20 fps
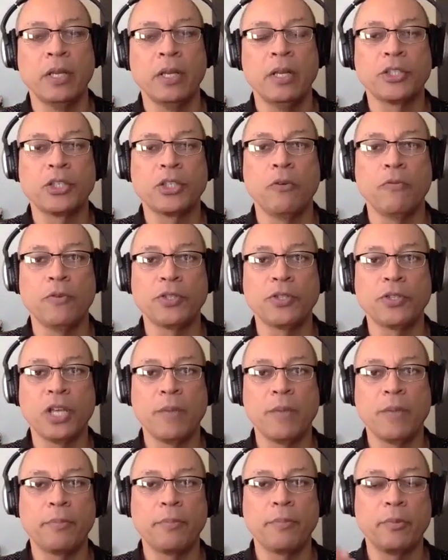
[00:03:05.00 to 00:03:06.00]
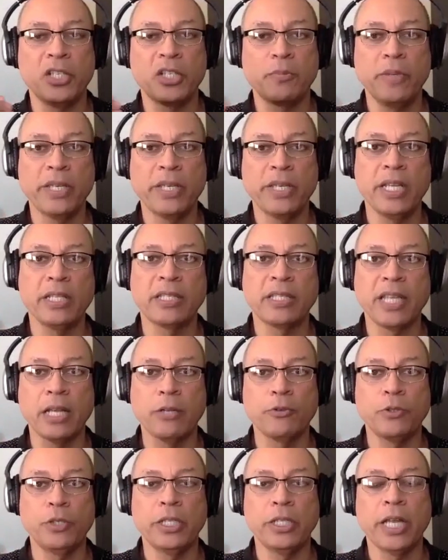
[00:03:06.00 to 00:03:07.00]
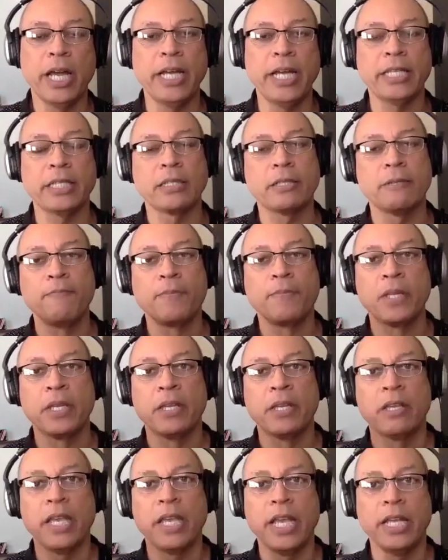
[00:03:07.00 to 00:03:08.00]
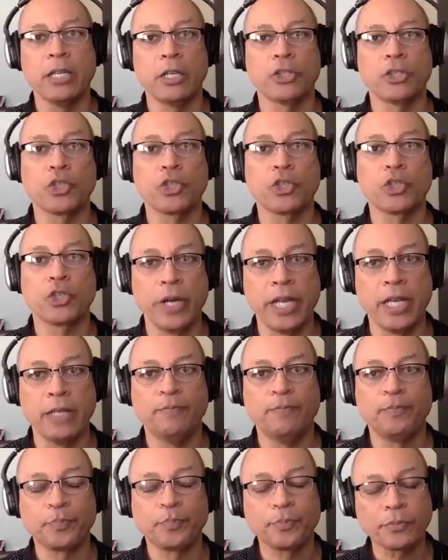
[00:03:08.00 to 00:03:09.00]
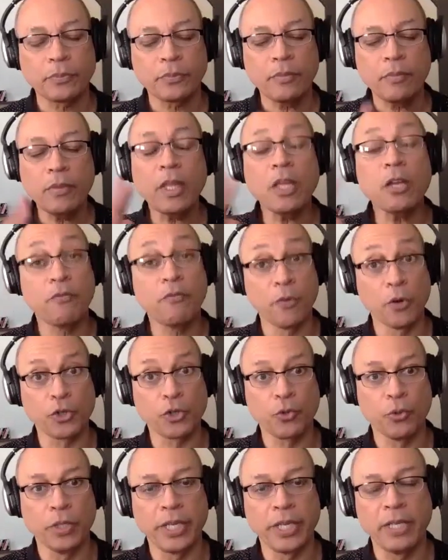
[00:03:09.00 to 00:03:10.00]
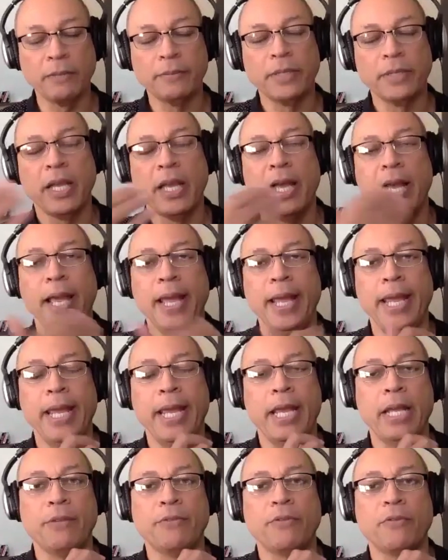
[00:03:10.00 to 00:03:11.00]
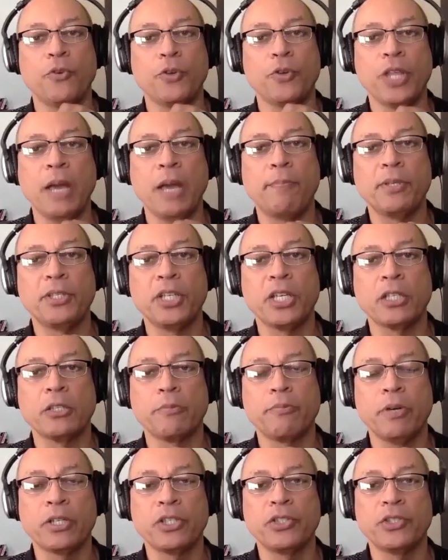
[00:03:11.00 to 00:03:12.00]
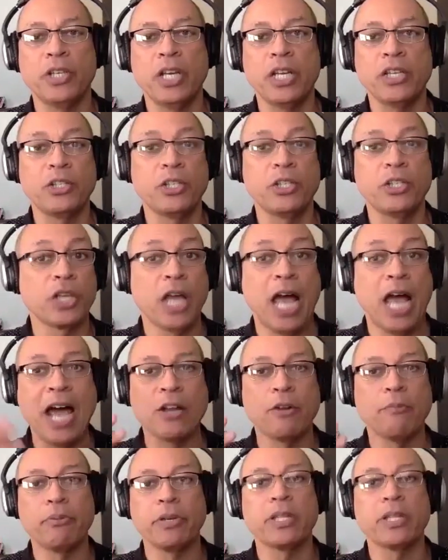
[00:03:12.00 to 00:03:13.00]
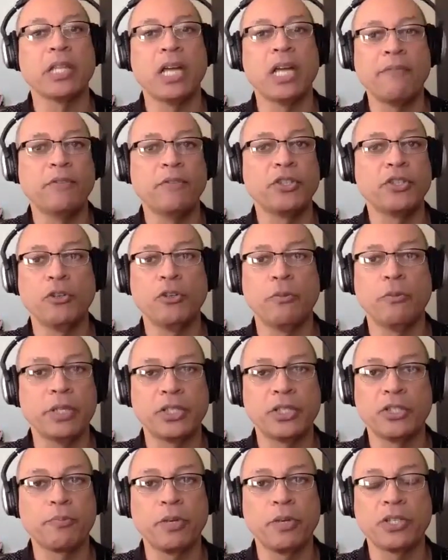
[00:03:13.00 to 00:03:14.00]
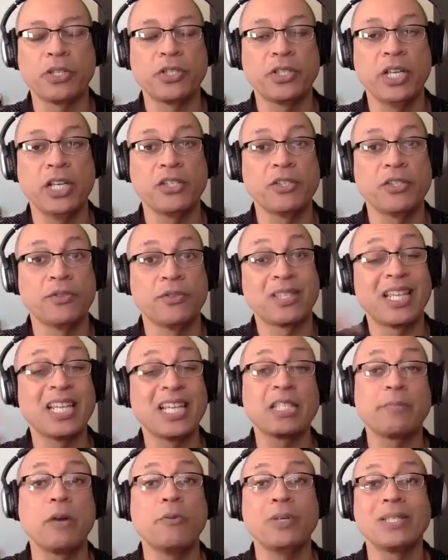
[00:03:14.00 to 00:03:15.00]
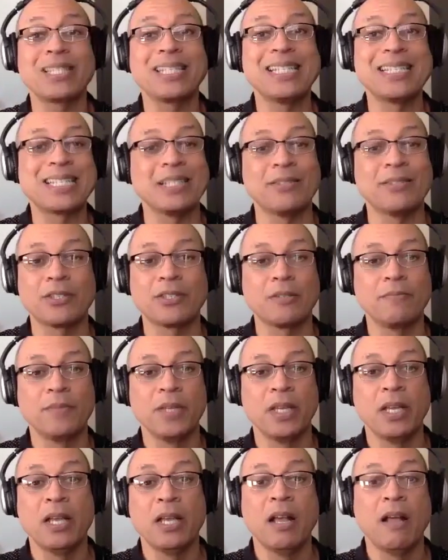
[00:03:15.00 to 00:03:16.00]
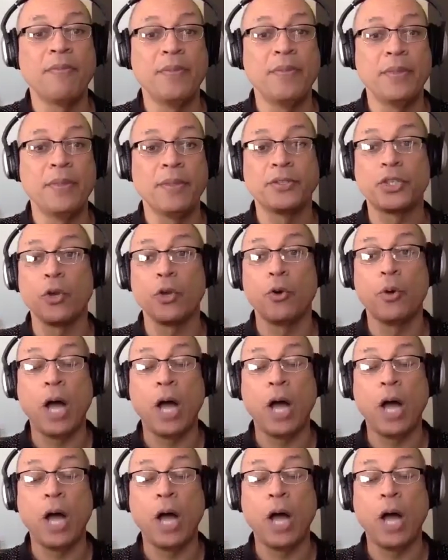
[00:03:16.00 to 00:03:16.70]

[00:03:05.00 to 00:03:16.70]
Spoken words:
So for example, I'm going to be speaking Saturday night in Australia, virtually. And for that particular presentation is how to breathe life into your business presentations. That's my 1 sentence. So